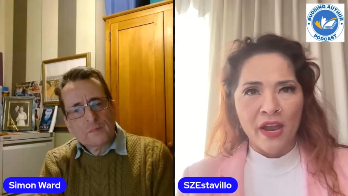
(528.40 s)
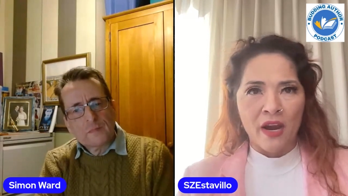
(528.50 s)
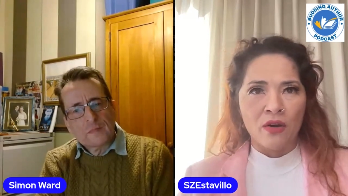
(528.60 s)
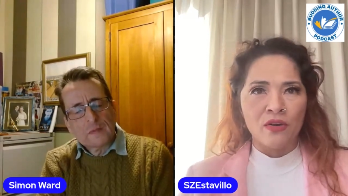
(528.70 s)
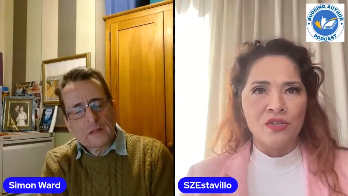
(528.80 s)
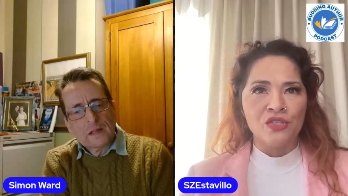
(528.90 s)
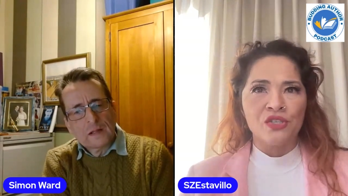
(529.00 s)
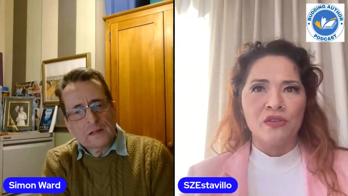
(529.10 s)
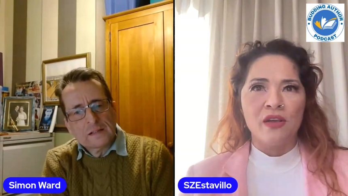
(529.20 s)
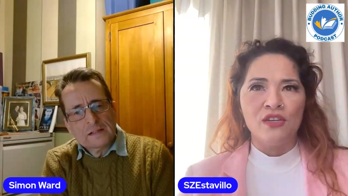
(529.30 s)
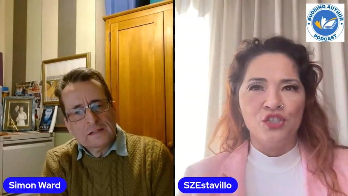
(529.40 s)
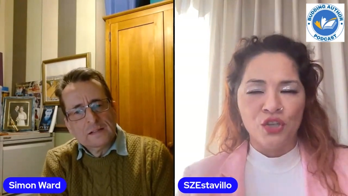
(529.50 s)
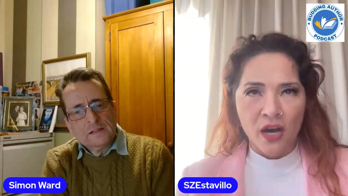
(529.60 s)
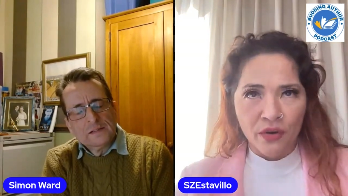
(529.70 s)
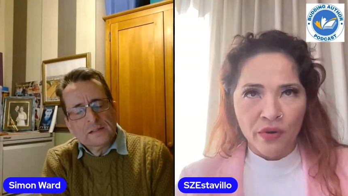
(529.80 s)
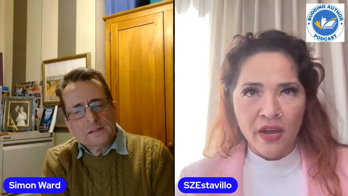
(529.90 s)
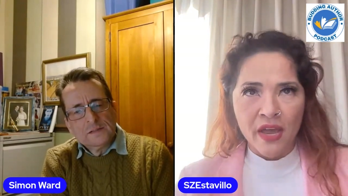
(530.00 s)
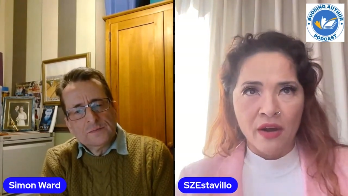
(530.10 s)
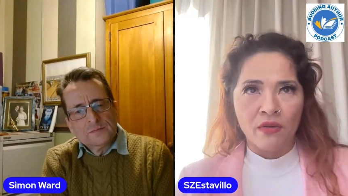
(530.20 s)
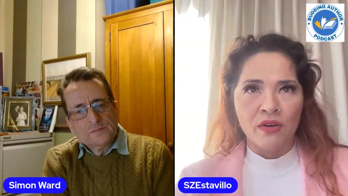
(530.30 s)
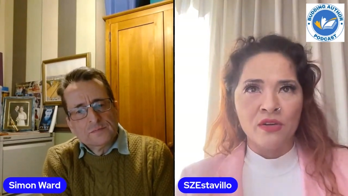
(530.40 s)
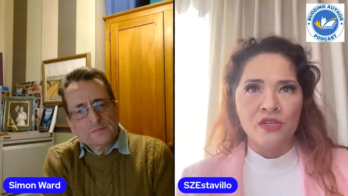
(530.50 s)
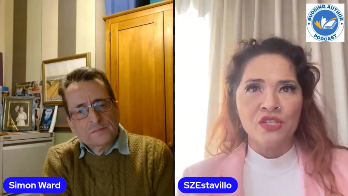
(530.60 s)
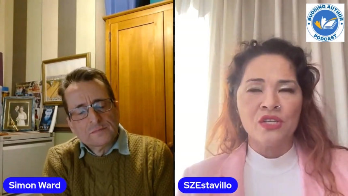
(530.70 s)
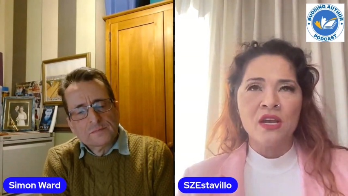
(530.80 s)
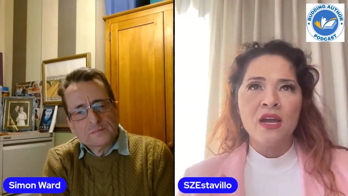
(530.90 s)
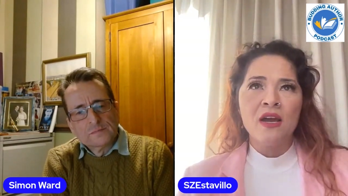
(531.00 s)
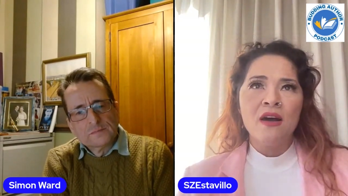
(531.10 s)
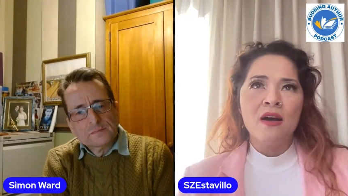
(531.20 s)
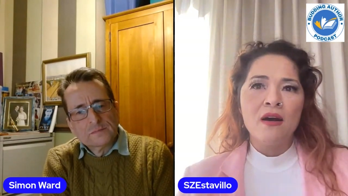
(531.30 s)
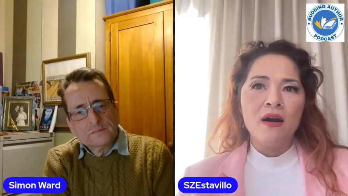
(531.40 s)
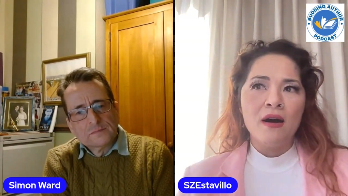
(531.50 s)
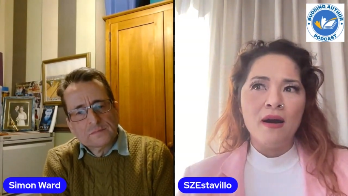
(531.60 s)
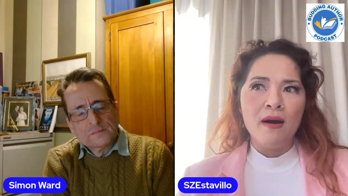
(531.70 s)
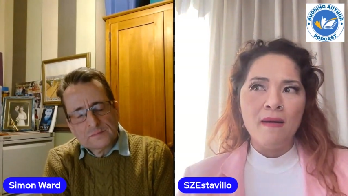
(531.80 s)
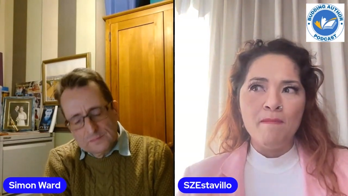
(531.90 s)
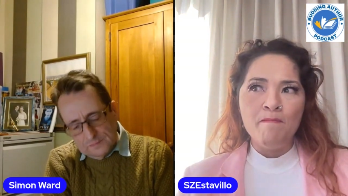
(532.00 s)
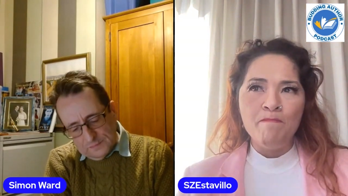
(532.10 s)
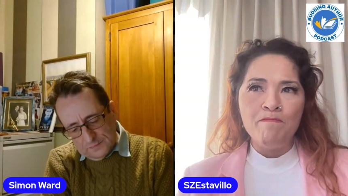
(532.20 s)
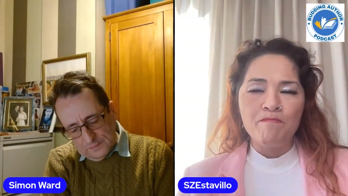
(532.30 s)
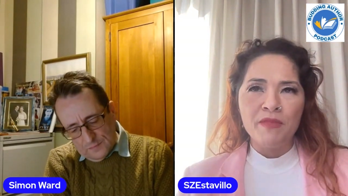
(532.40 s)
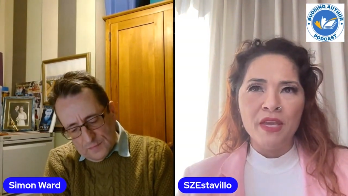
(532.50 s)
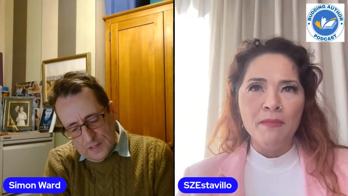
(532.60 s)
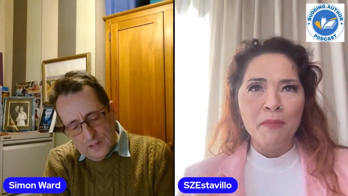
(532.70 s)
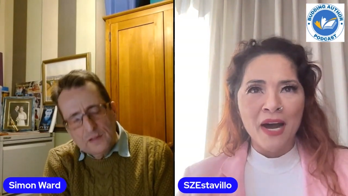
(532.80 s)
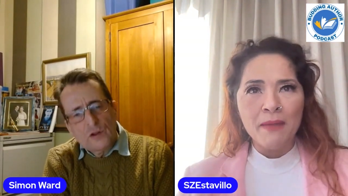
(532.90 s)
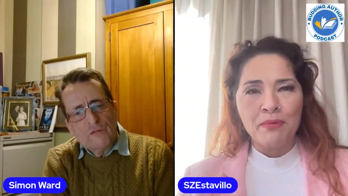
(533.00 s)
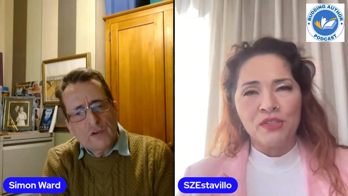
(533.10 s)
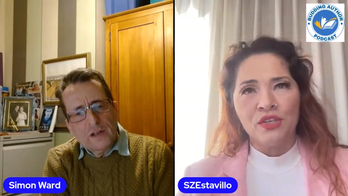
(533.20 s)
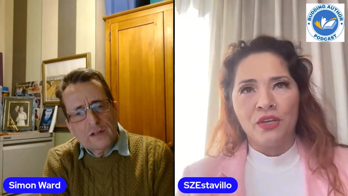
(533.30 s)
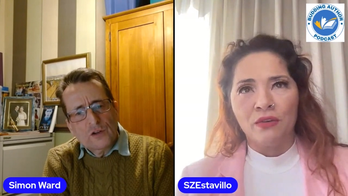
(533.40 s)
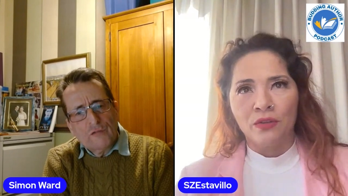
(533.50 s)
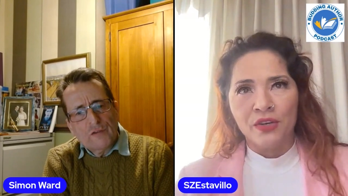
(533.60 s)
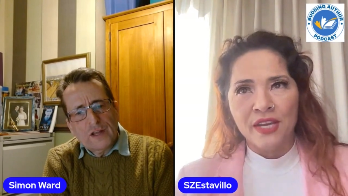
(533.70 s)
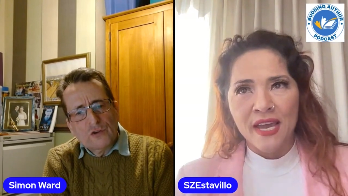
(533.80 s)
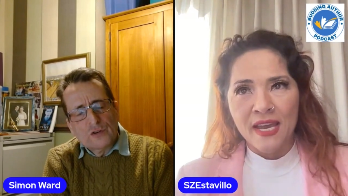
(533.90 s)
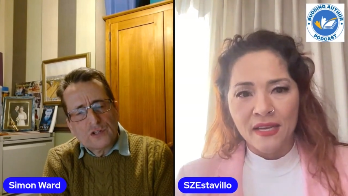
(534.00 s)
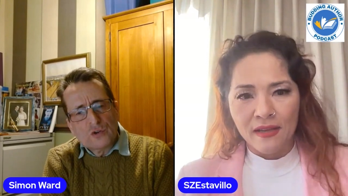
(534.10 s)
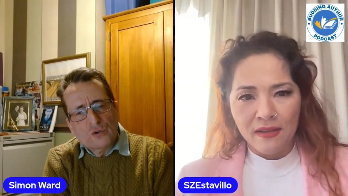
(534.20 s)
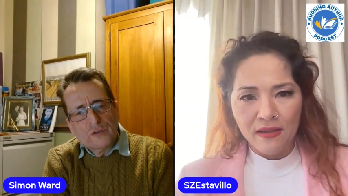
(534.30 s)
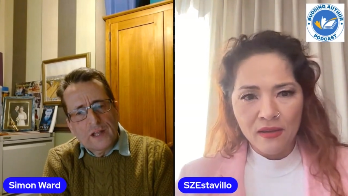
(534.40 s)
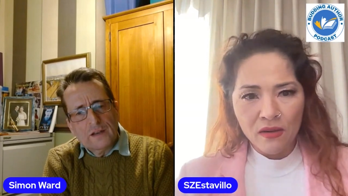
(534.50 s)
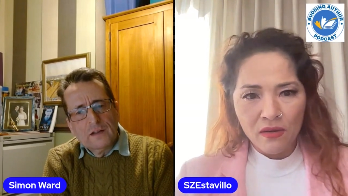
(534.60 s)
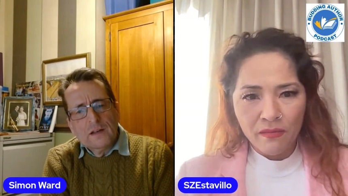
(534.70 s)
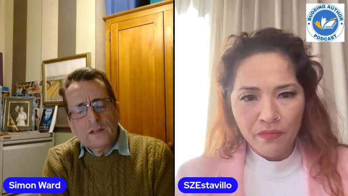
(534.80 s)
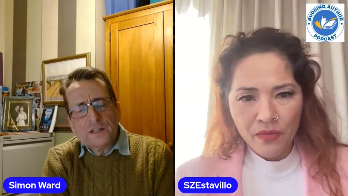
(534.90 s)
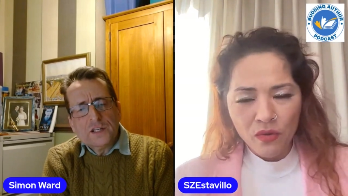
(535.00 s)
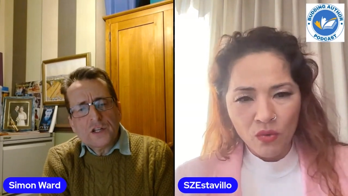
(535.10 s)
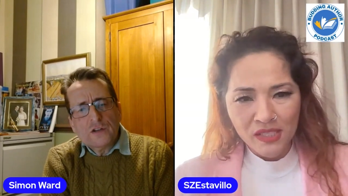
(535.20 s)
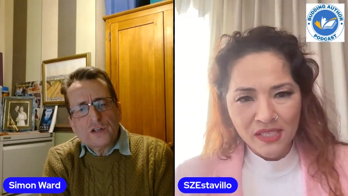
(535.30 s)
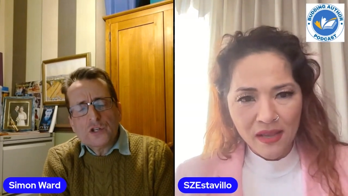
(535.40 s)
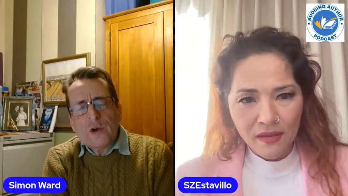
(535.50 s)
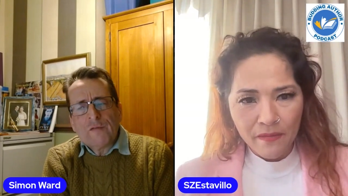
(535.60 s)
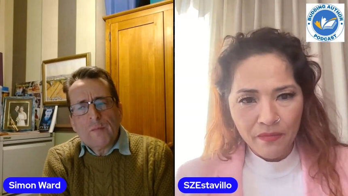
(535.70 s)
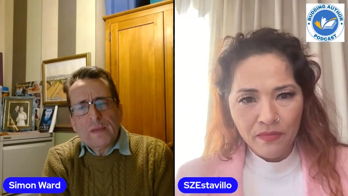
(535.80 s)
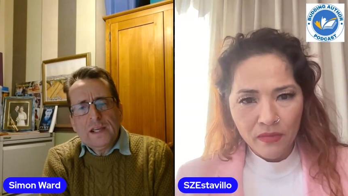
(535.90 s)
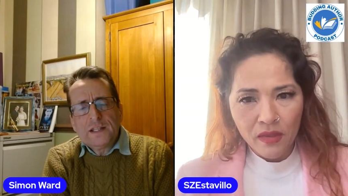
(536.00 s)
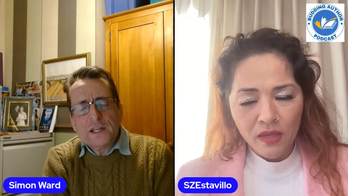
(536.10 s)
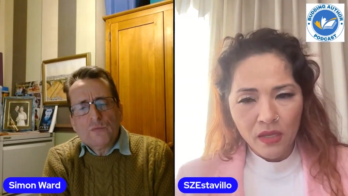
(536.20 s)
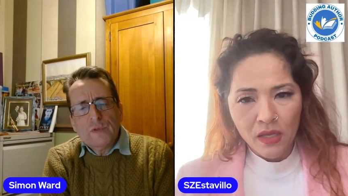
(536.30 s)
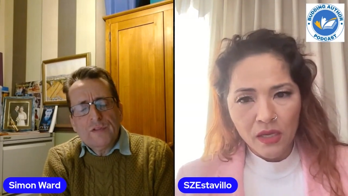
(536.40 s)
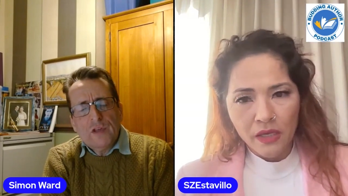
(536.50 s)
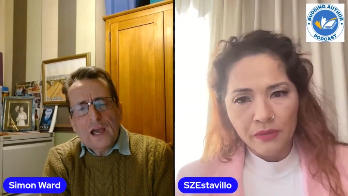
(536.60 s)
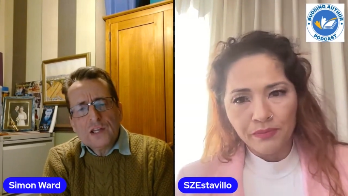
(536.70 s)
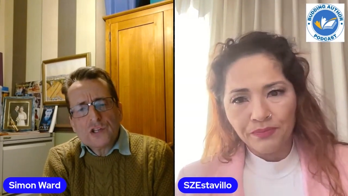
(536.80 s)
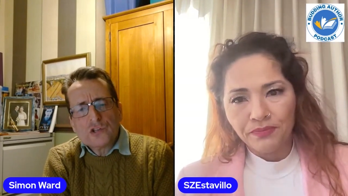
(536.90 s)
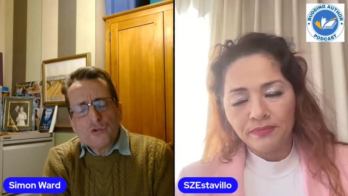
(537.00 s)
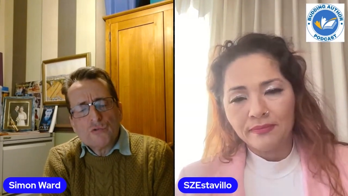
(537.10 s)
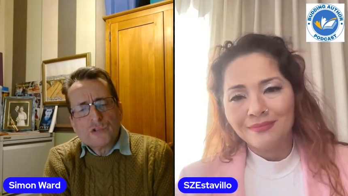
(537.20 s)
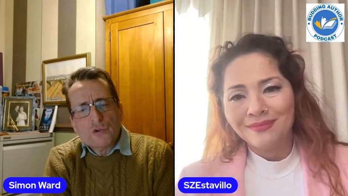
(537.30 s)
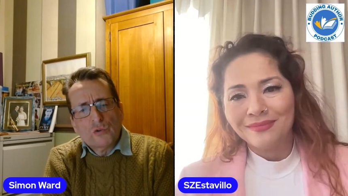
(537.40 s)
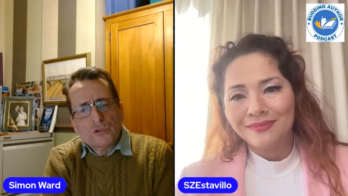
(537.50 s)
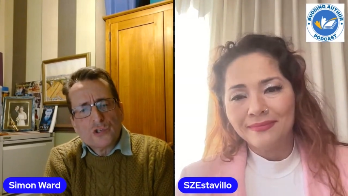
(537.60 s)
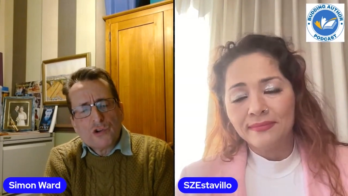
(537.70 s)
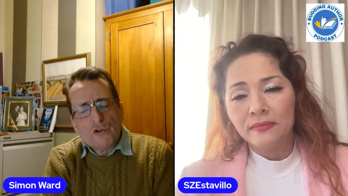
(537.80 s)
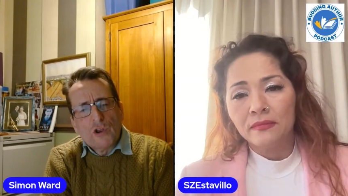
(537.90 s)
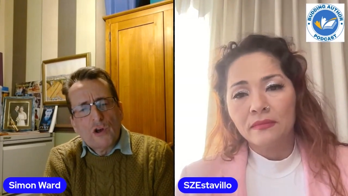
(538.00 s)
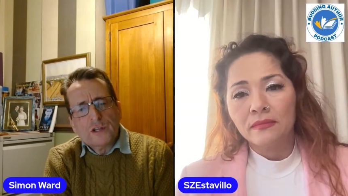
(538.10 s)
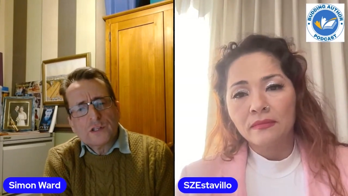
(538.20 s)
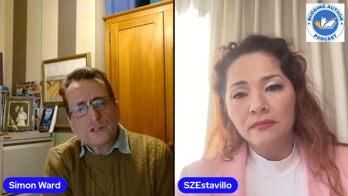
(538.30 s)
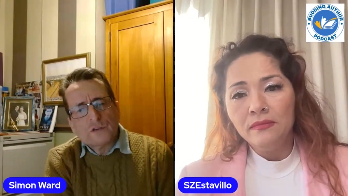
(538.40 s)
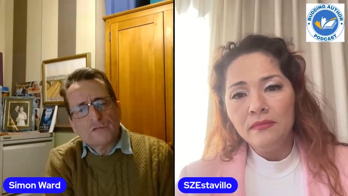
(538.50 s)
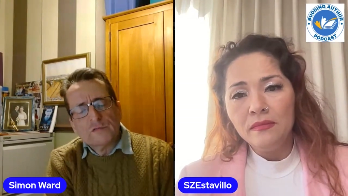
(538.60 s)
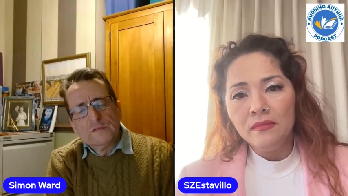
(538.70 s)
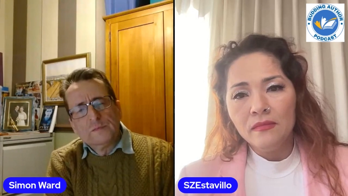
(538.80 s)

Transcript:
Speaker 1: errors, genre errors. Um, in my particular,
Speaker 2: very good then. Did you did you have a meeting with the agent, or is it all just online stuff?